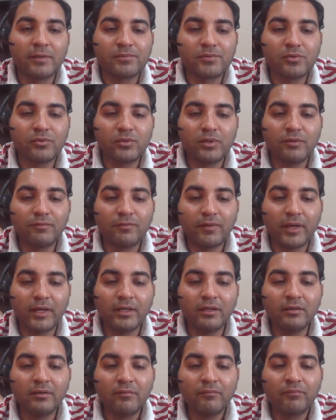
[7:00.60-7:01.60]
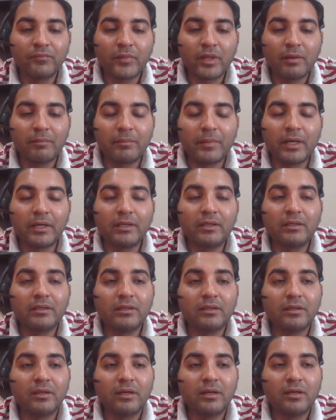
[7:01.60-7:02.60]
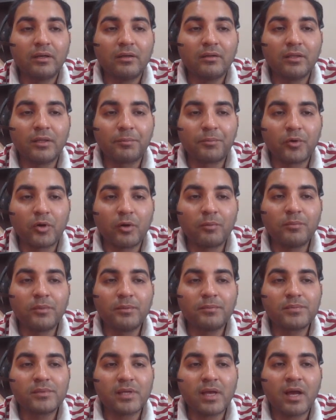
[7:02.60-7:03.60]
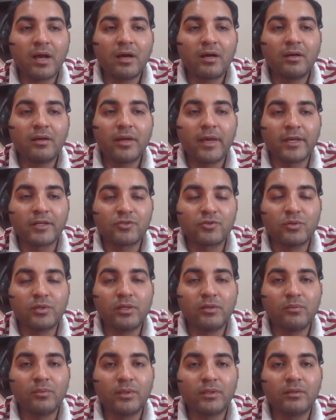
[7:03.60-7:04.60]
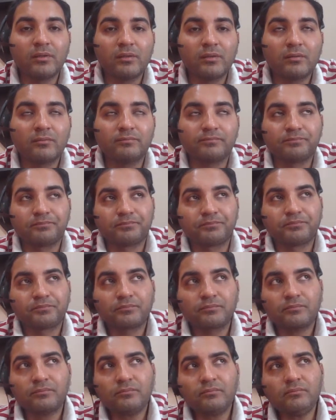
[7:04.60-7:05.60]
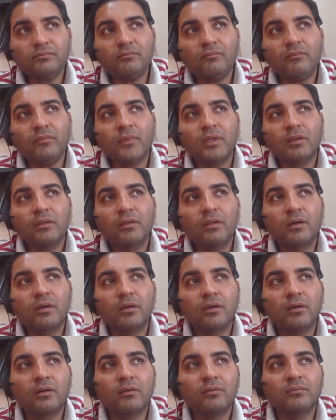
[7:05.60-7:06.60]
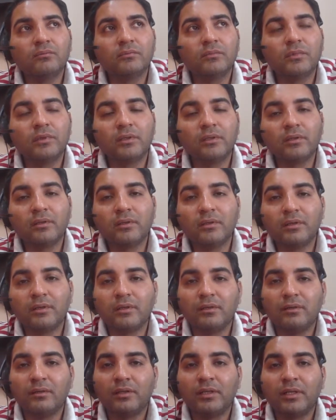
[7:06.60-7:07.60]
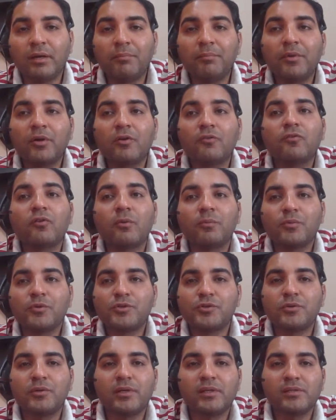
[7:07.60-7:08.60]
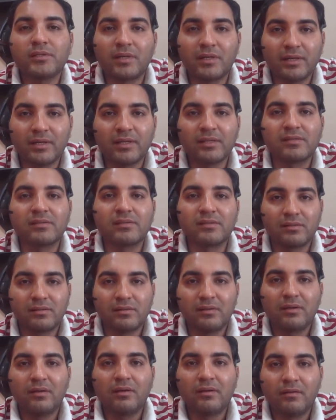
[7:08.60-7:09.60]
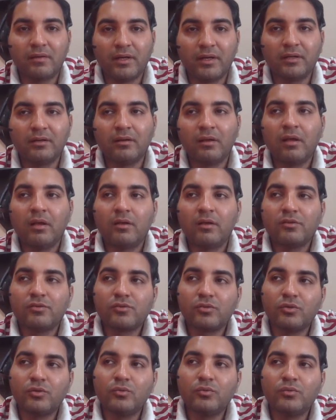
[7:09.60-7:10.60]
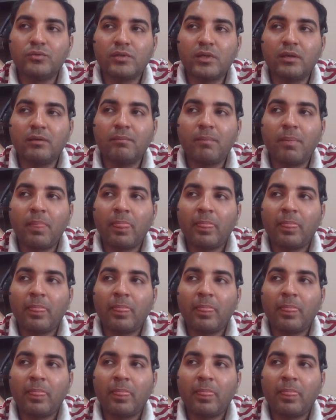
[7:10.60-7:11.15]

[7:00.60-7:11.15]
absolutely fine but the problems are actually with the number of opportunities are less right so you say